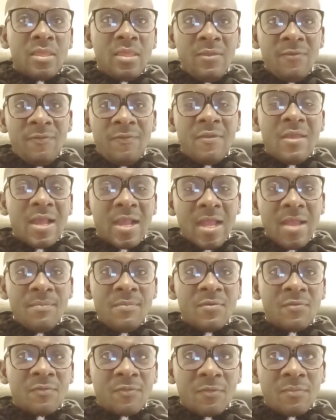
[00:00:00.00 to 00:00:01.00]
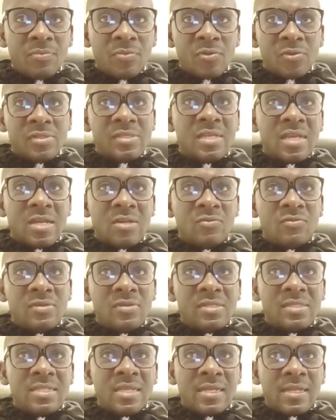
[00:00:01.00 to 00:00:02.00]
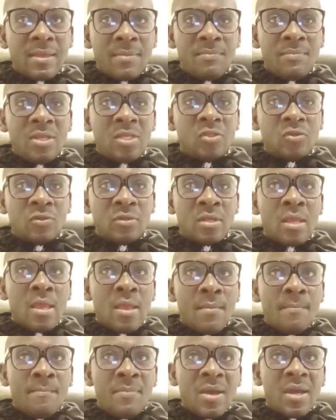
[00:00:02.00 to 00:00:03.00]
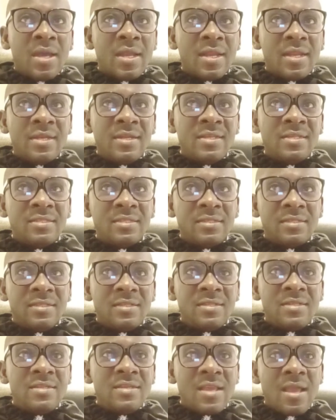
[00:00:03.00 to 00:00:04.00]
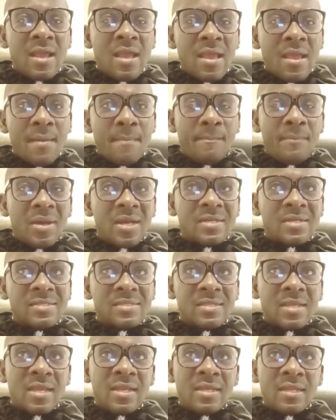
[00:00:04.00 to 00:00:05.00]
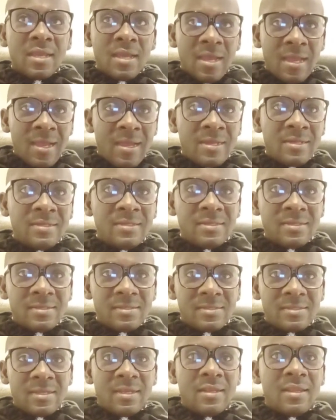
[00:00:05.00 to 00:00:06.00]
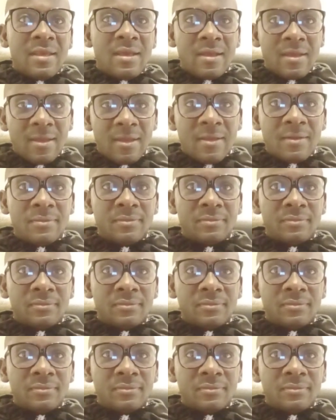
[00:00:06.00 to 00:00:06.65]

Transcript: If you are coming from those countries that I mentioned, Bangladesh, India, Pakistan, and Sri Lanka.